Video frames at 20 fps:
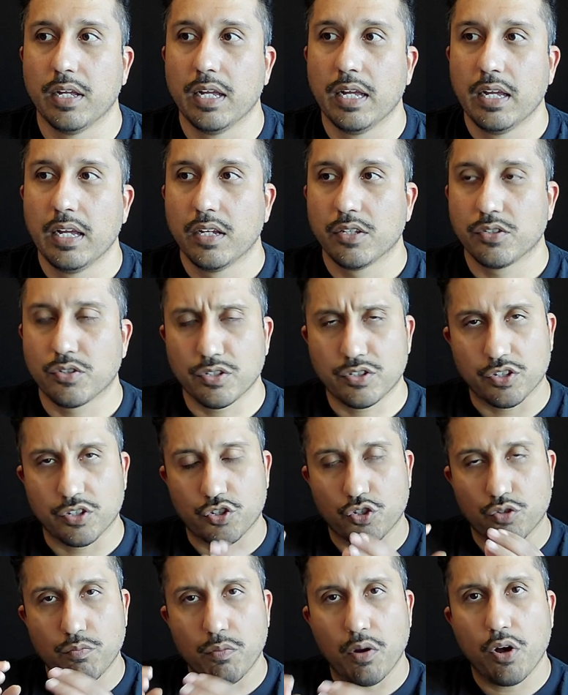So it's a
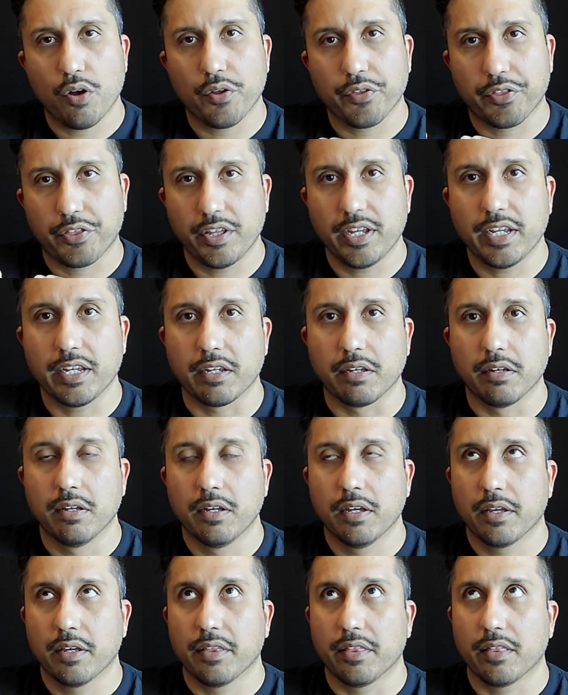small thing.
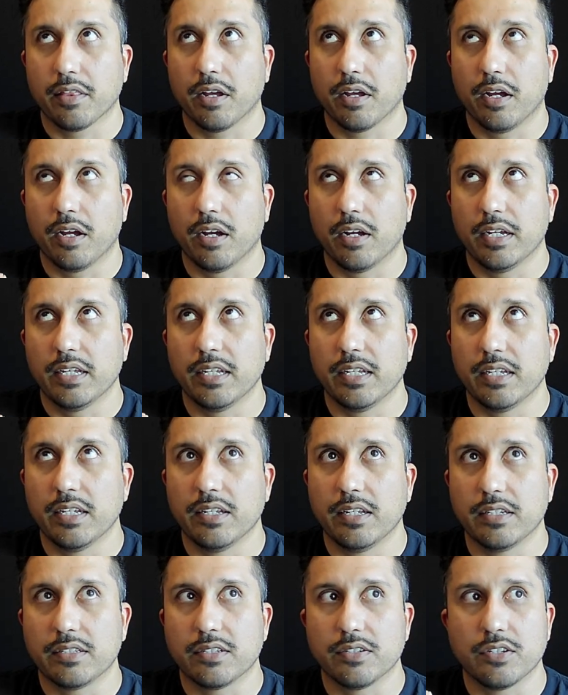
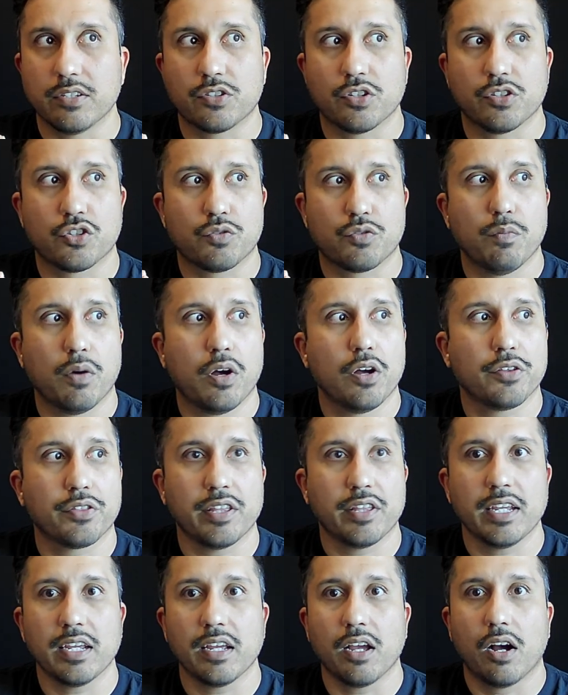It's a small
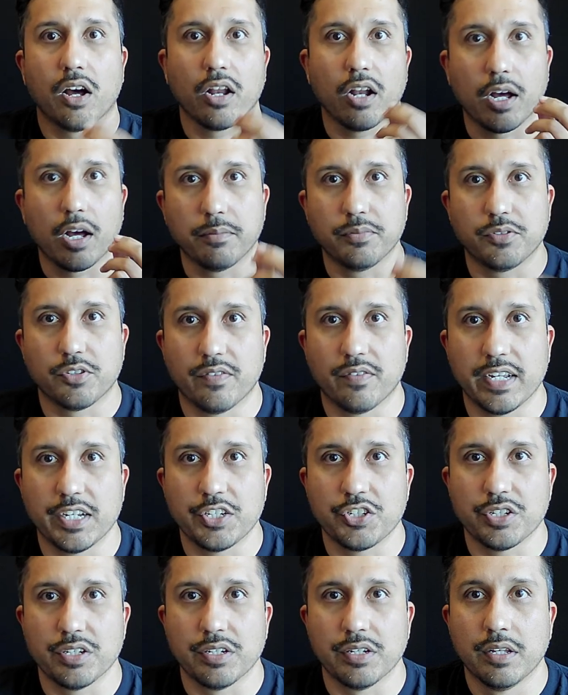thing on
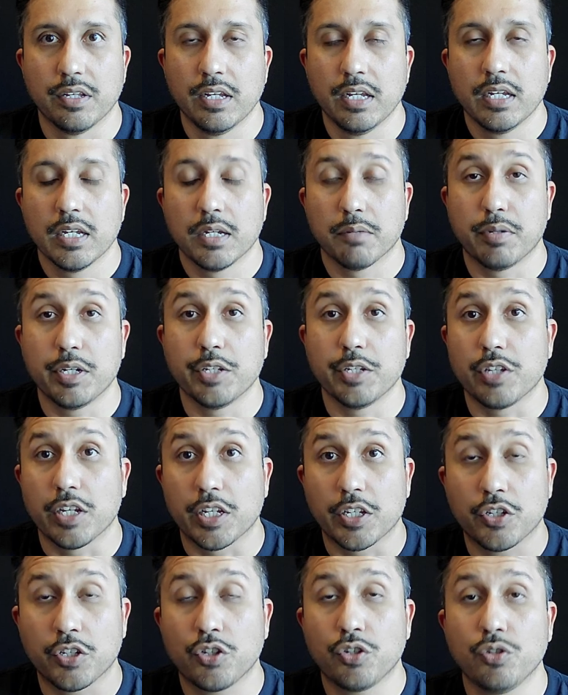observation, but it's a
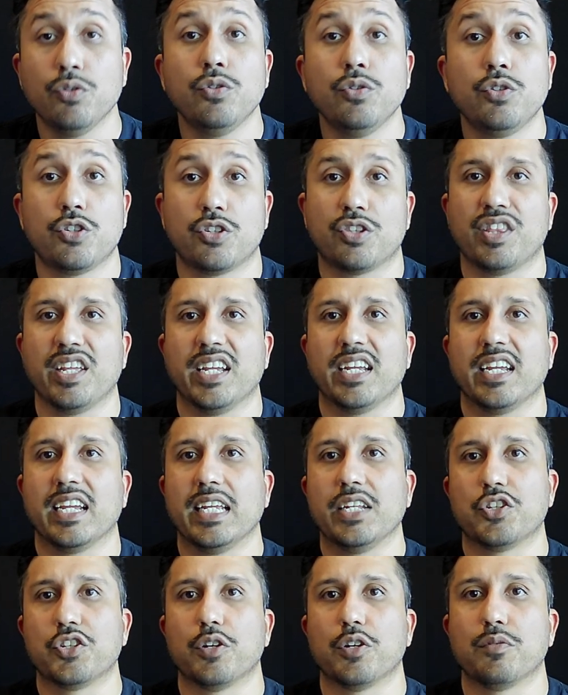huge thing in
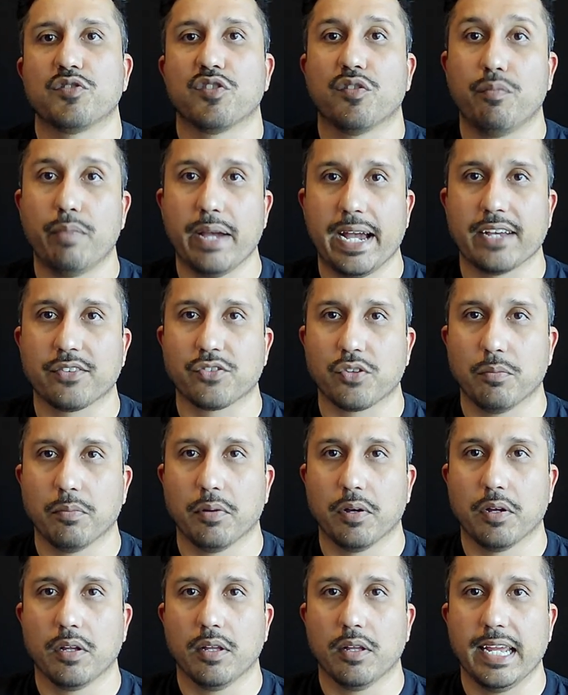terms of
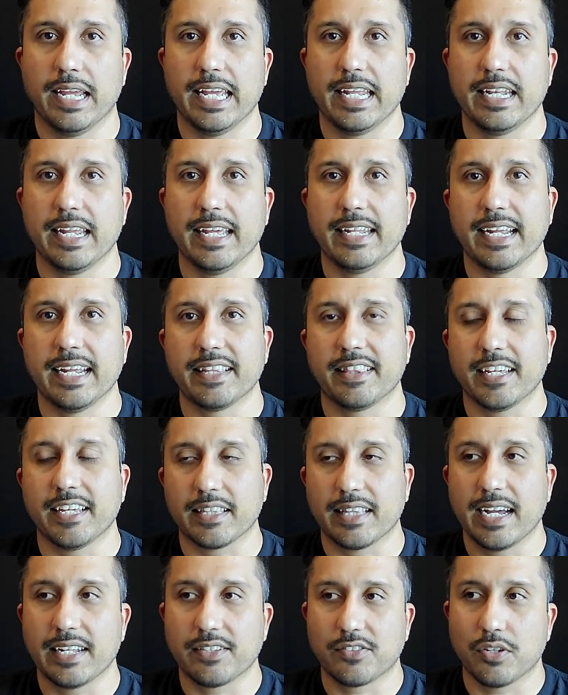basketball. And I think
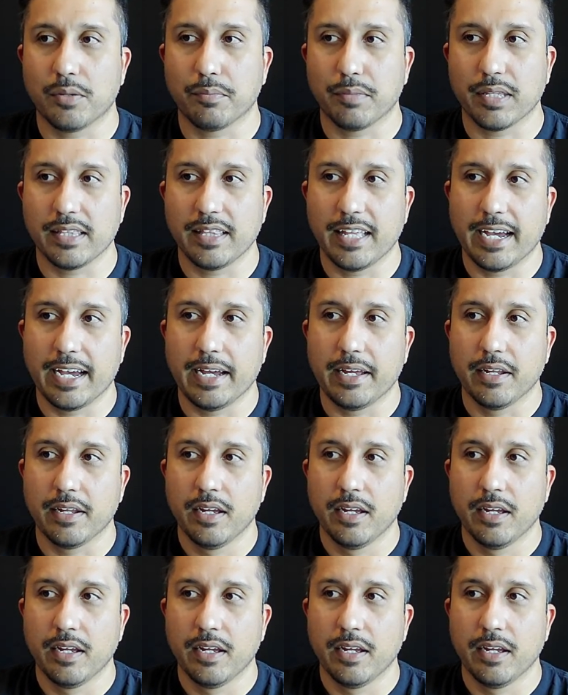that's something that